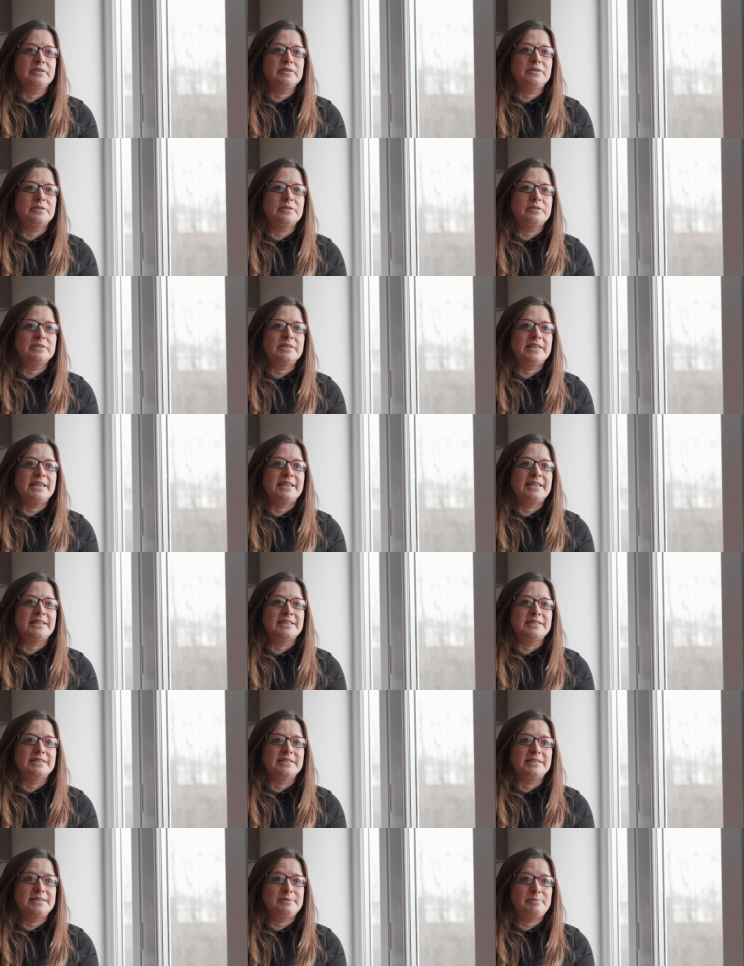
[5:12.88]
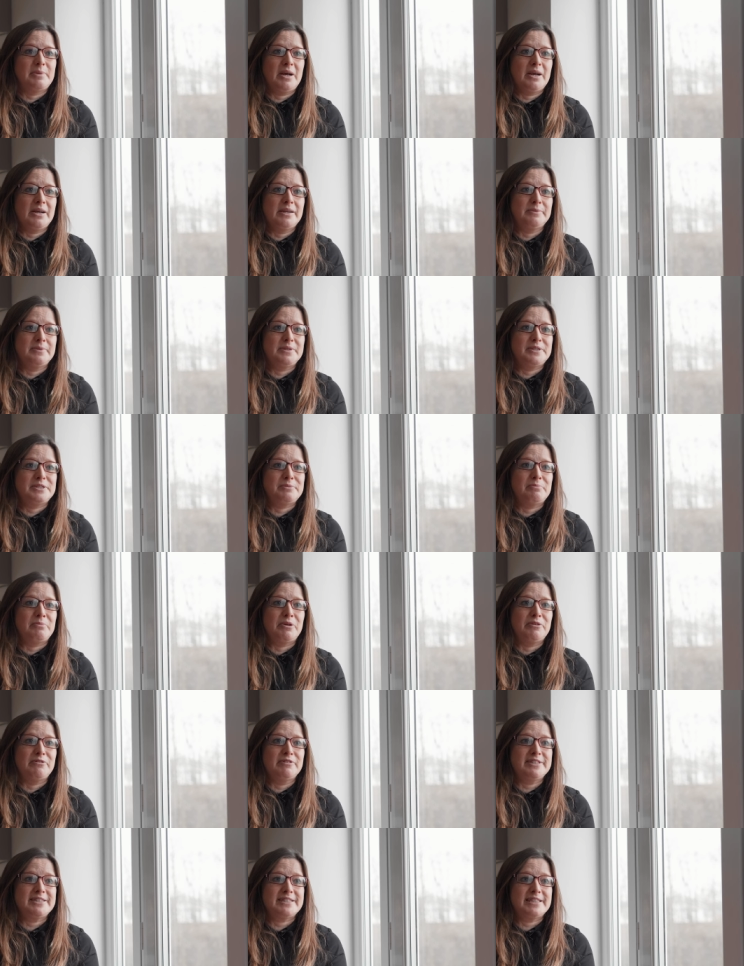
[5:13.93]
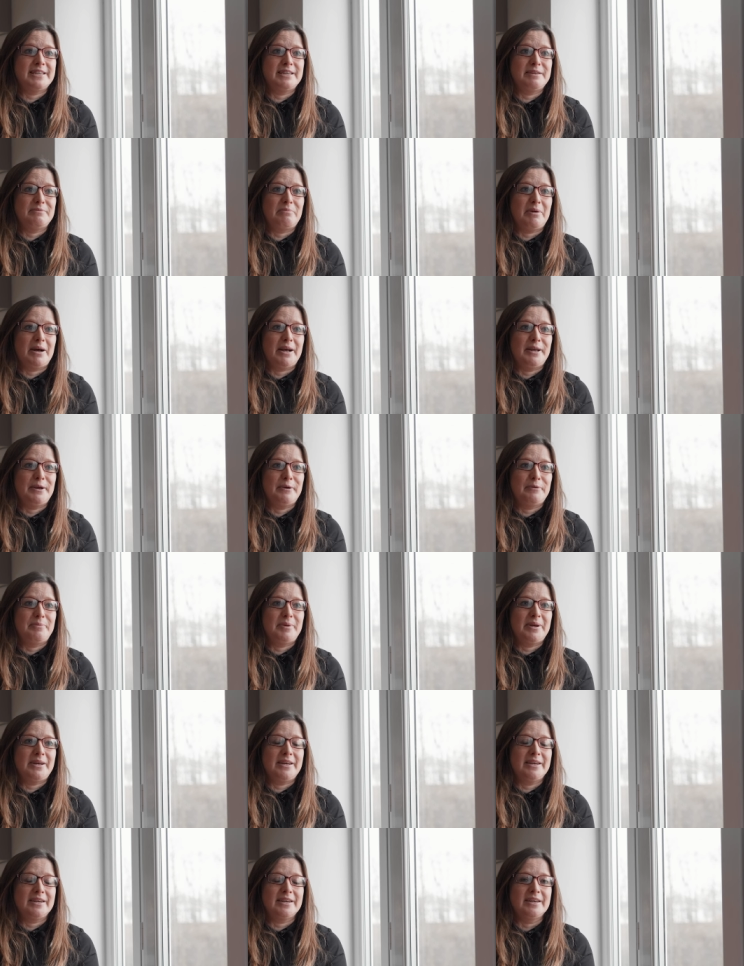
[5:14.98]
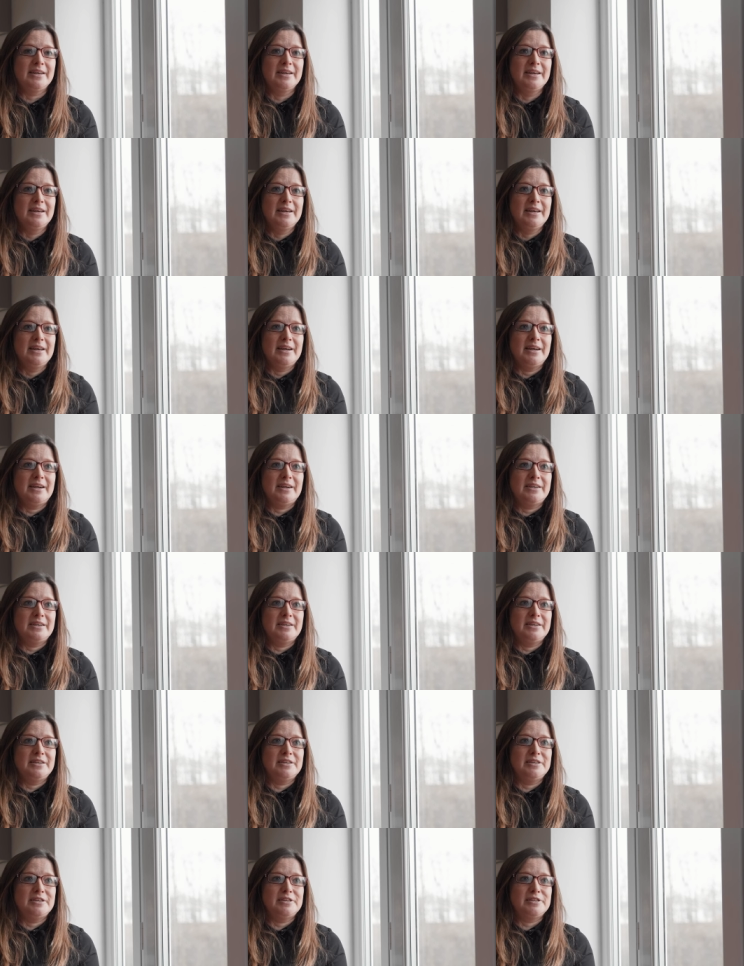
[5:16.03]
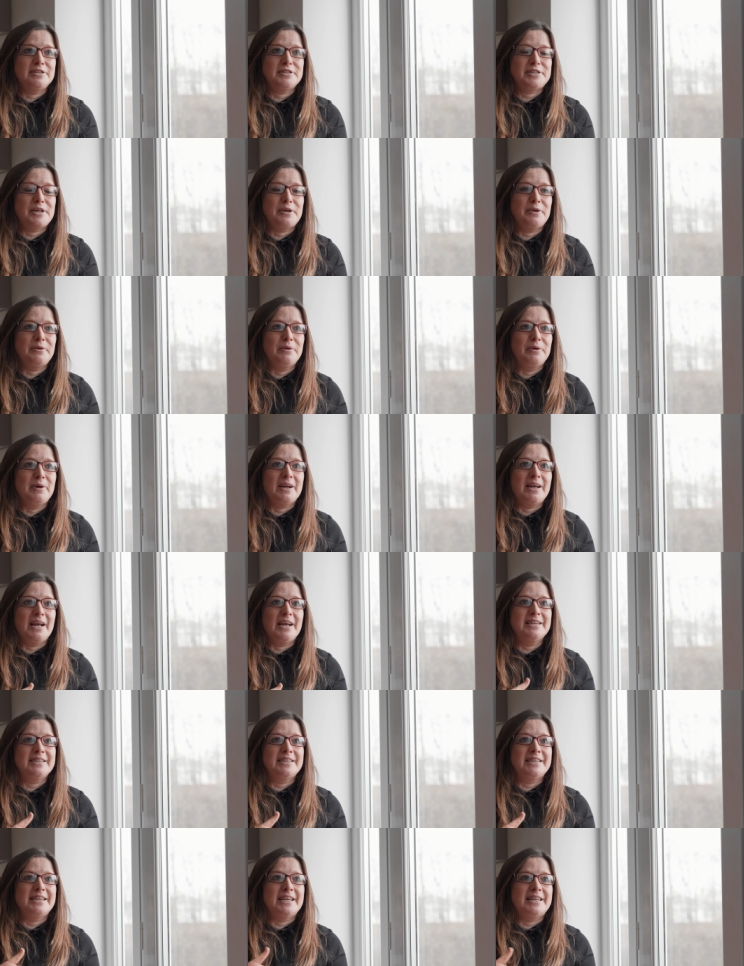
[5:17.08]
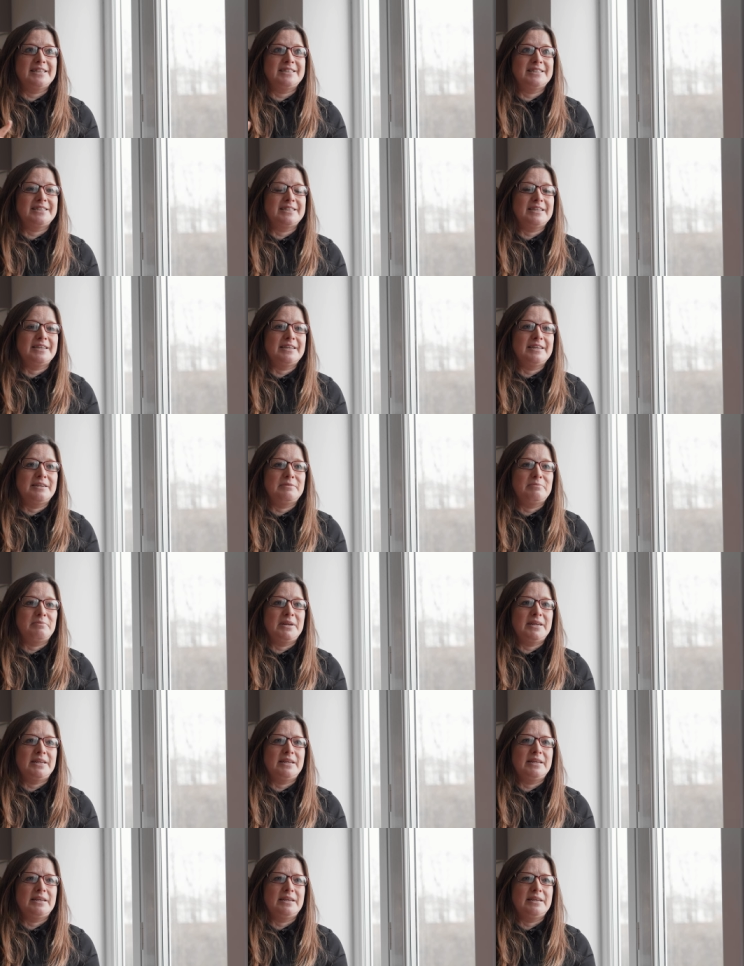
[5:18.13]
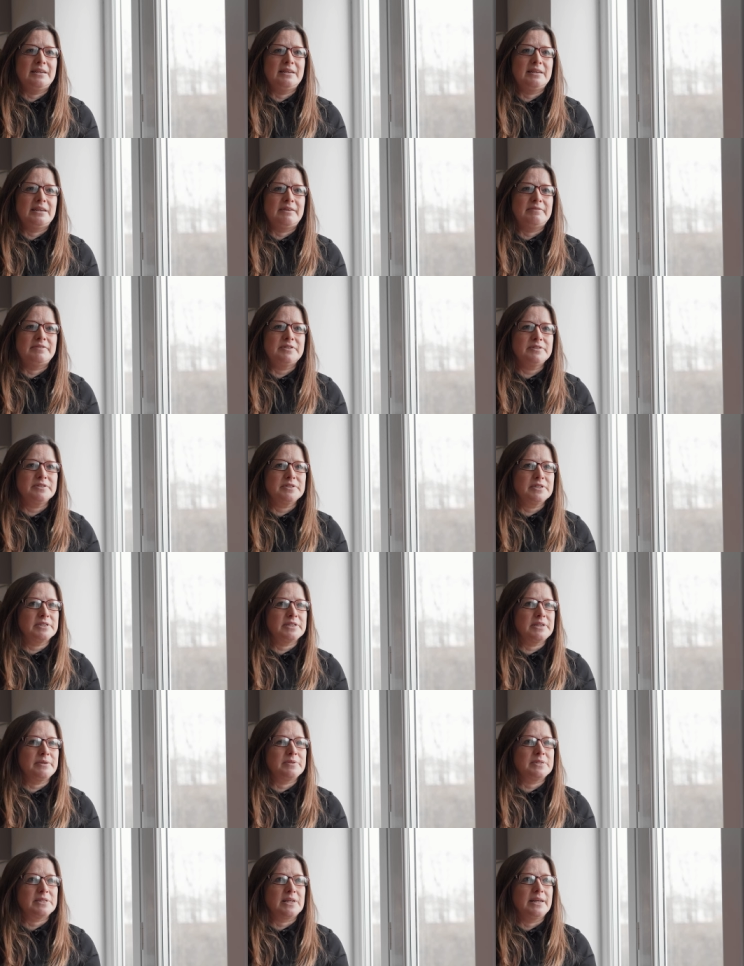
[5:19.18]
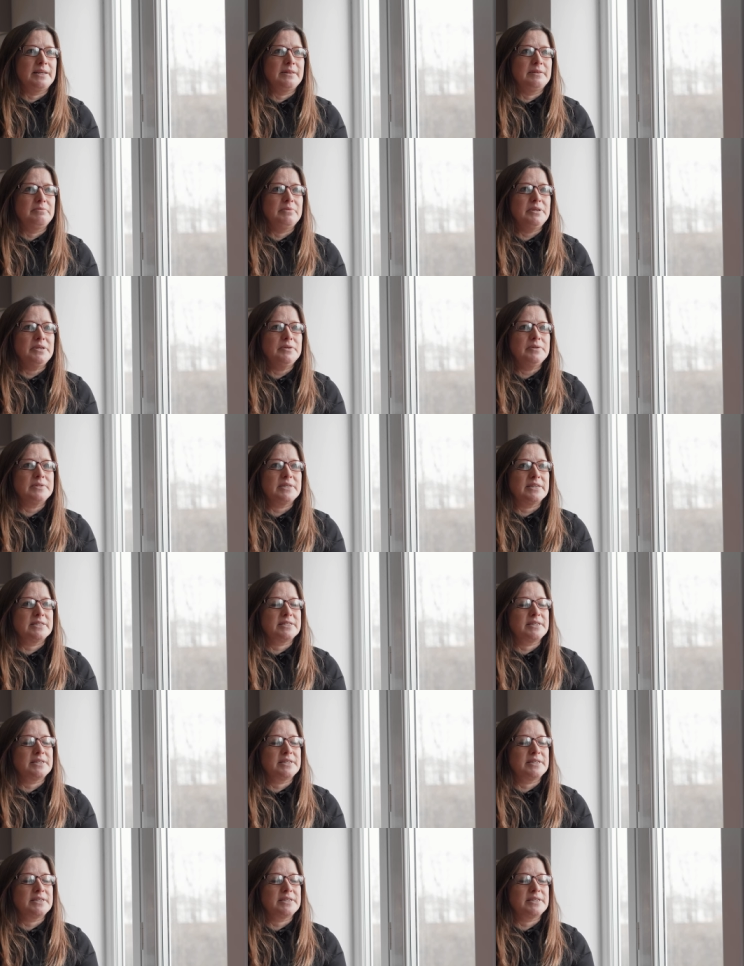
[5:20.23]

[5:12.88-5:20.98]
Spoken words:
called England is Mine, which is a Morrissey biopic. So I kind of connected it in many levels, because it was like the music,